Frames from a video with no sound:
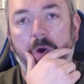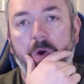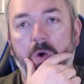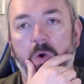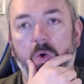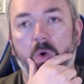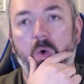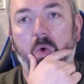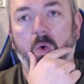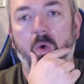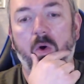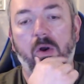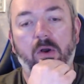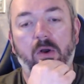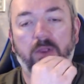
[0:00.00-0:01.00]
who
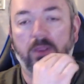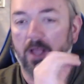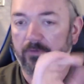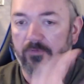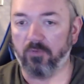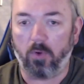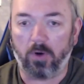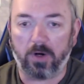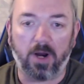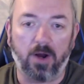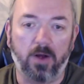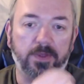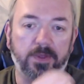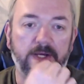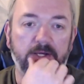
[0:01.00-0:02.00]
loved working
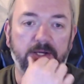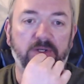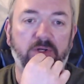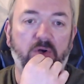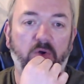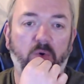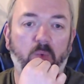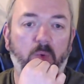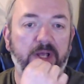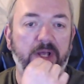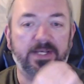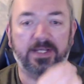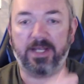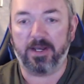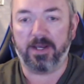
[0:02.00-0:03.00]
on these, that couldn't wait
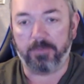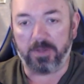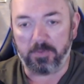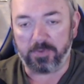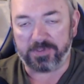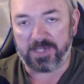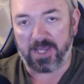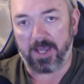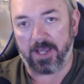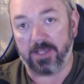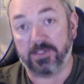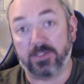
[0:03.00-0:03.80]
to get it in people's hands,